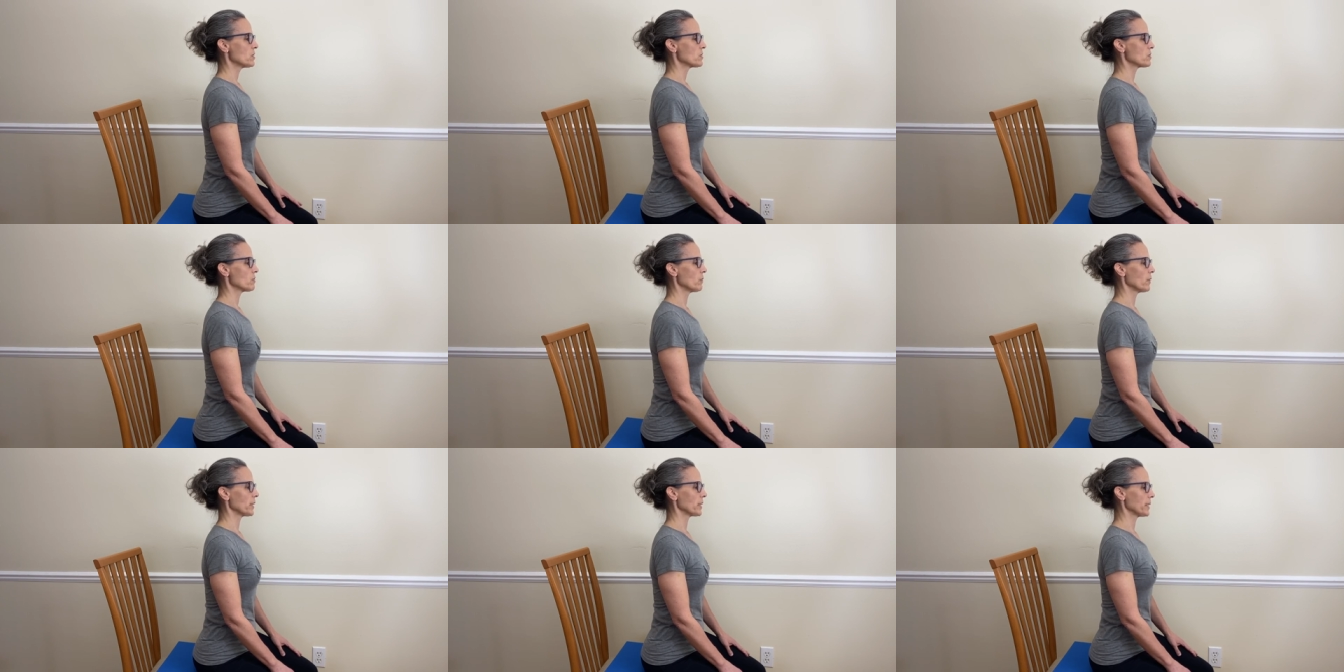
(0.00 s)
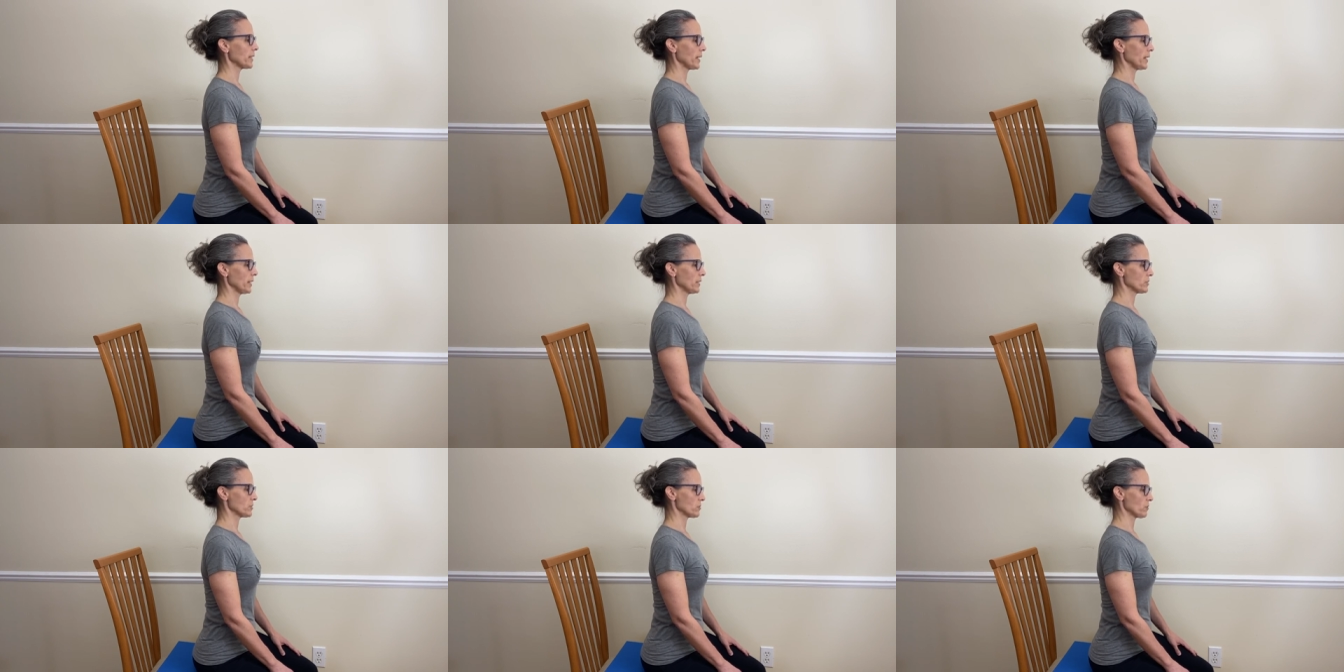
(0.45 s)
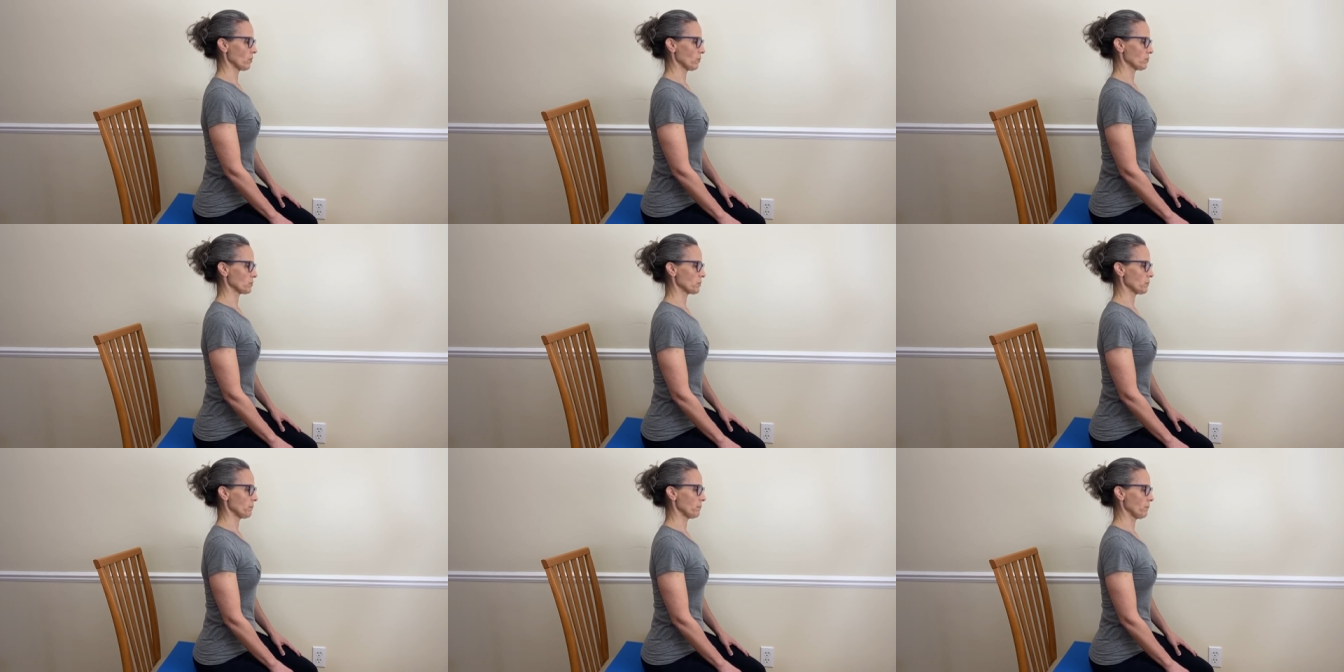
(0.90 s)
to engage
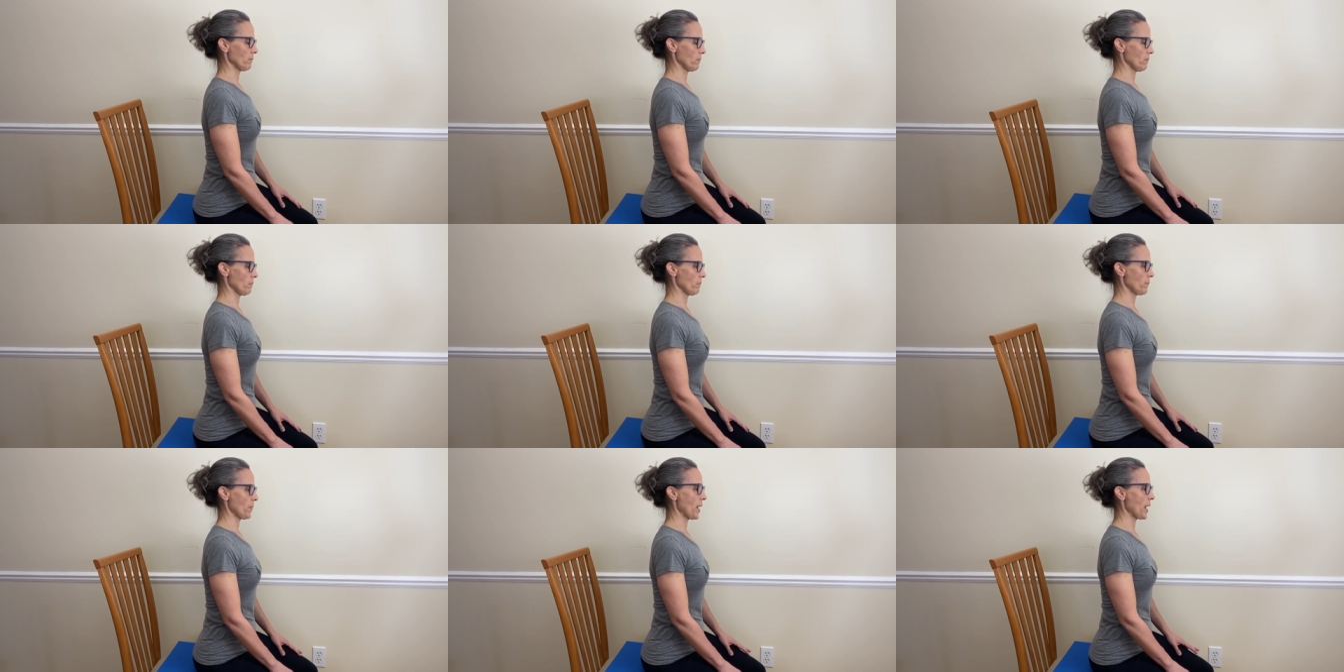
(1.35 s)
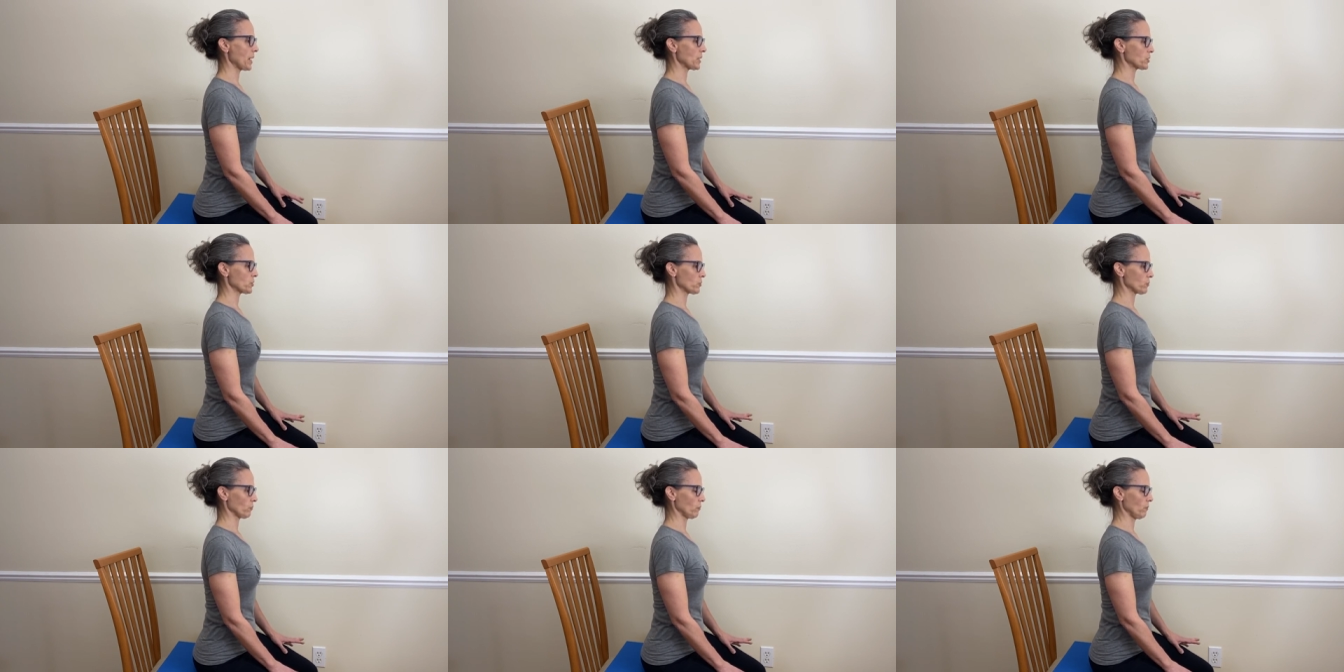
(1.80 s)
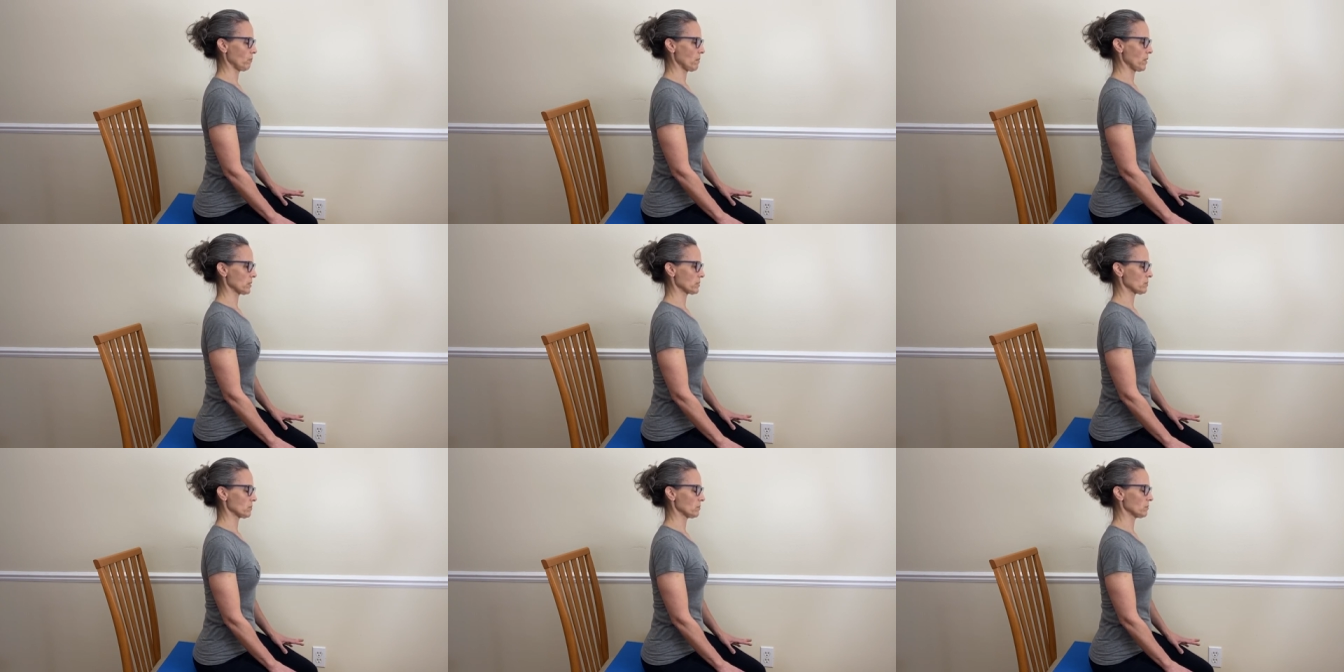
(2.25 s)
those postural
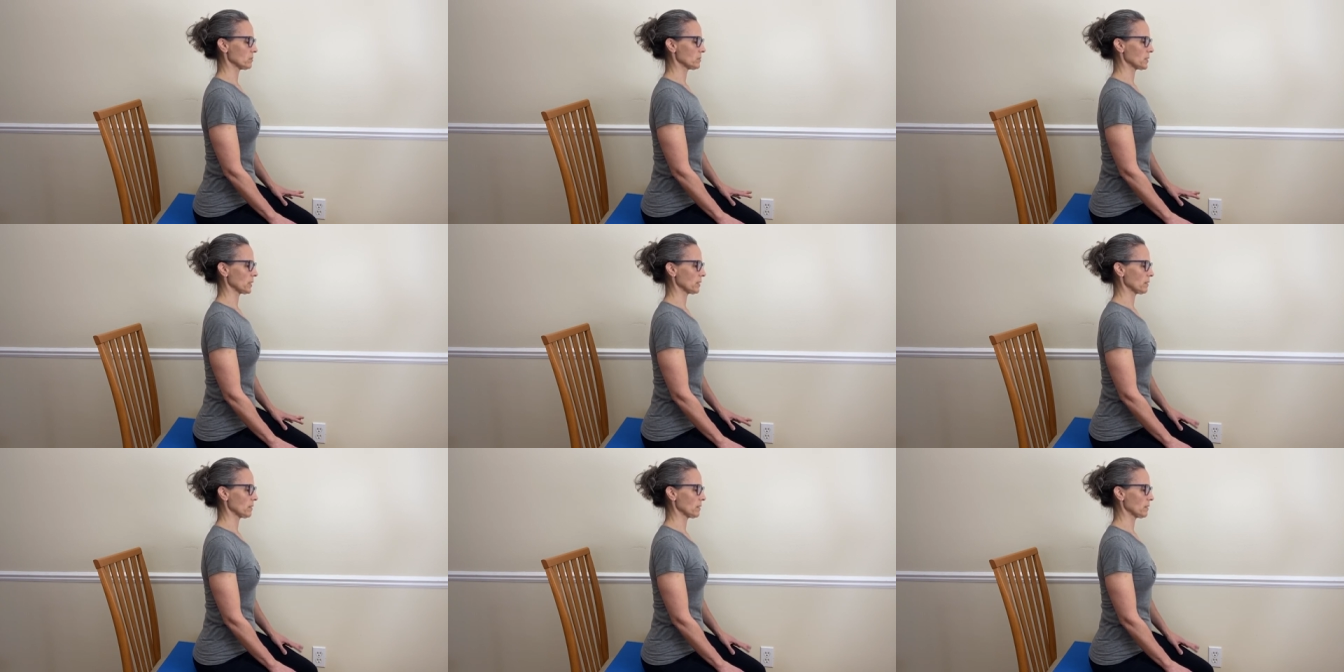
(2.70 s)
muscles,